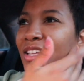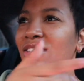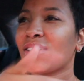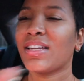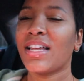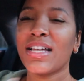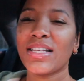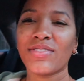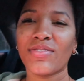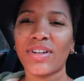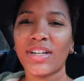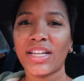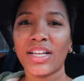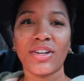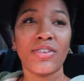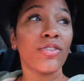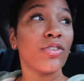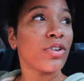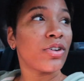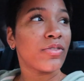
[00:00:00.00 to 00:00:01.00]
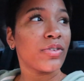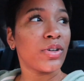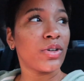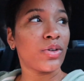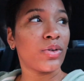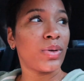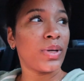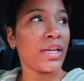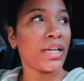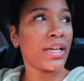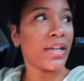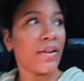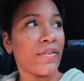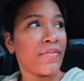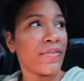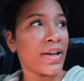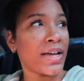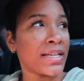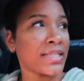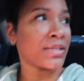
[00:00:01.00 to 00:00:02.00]
so let's run in Kroger real quick,
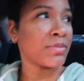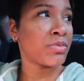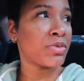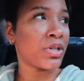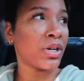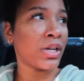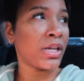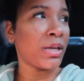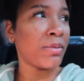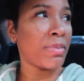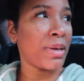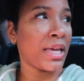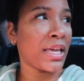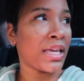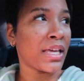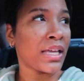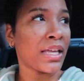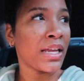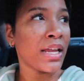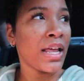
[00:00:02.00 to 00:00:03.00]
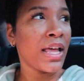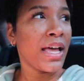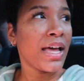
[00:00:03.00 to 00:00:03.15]
find some turkey bacon.